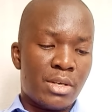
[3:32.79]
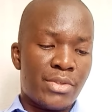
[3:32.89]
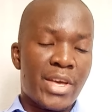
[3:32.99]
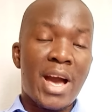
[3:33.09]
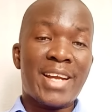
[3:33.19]

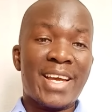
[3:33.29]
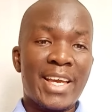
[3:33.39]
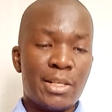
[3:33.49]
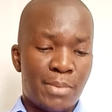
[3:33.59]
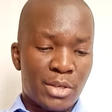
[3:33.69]
there are
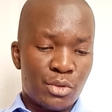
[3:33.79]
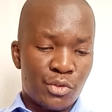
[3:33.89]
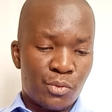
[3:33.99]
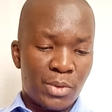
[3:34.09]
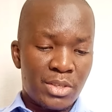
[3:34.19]
8 parts
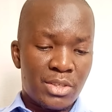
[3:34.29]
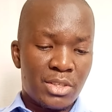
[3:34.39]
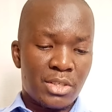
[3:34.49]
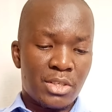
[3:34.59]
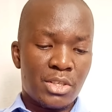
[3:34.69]
of
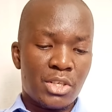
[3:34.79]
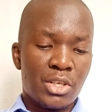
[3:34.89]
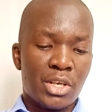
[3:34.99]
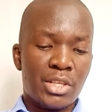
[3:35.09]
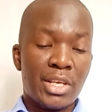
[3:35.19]
speech
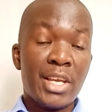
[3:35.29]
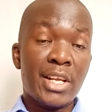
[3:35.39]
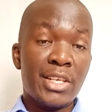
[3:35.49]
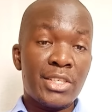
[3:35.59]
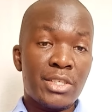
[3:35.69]
in
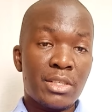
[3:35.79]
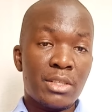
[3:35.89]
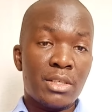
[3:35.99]
English,